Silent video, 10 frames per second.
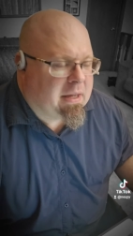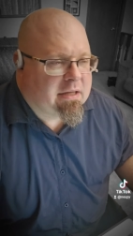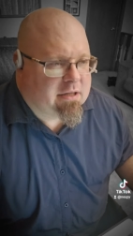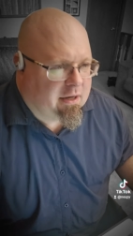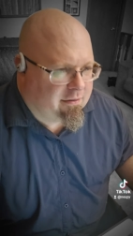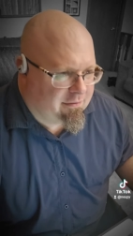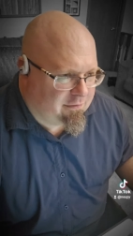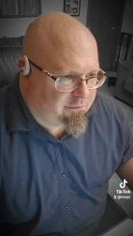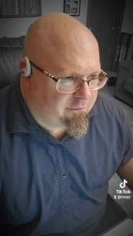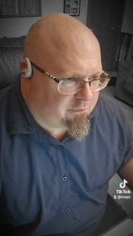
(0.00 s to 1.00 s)
"Pizza
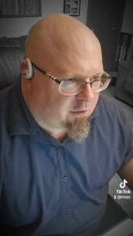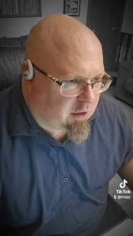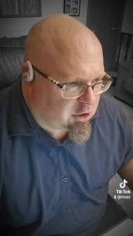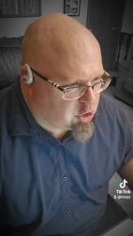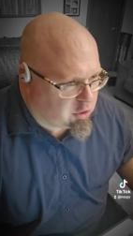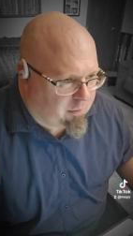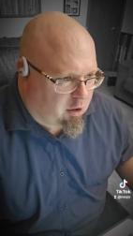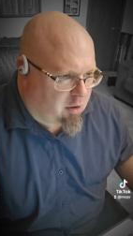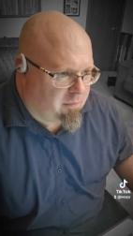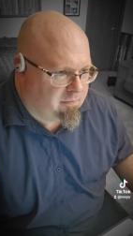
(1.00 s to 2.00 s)
for lunch
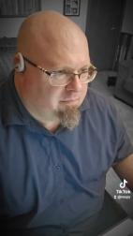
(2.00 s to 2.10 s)
tomorrow."